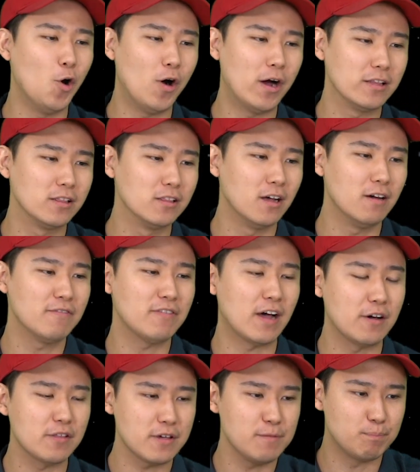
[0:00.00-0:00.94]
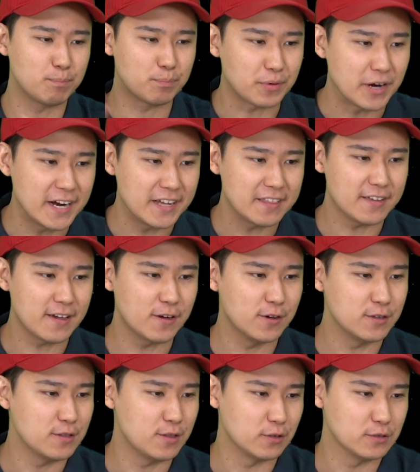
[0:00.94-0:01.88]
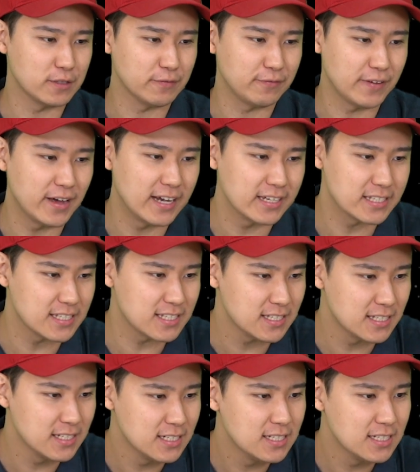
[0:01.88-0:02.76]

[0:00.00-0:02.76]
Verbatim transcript: Oh, I love how they break those effects.